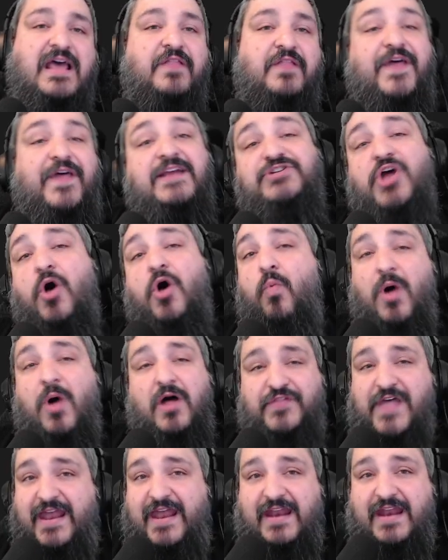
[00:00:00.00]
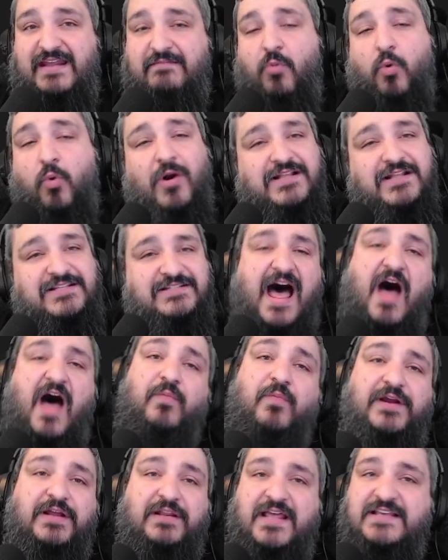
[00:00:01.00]
They don't want that anymore. It's not
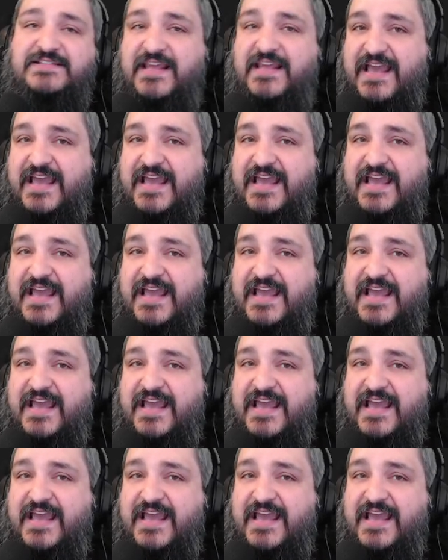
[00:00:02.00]
realistic.